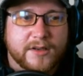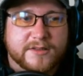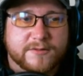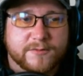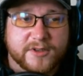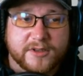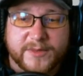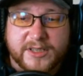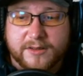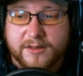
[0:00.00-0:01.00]
So we're going to
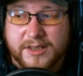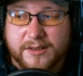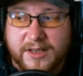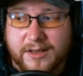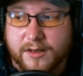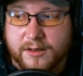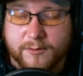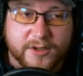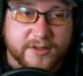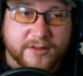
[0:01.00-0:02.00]
be looking at
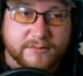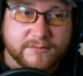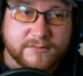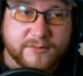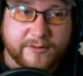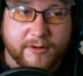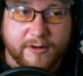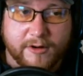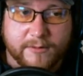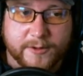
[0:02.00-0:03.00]
leatherworking for
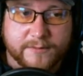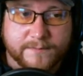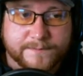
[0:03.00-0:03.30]
our armor.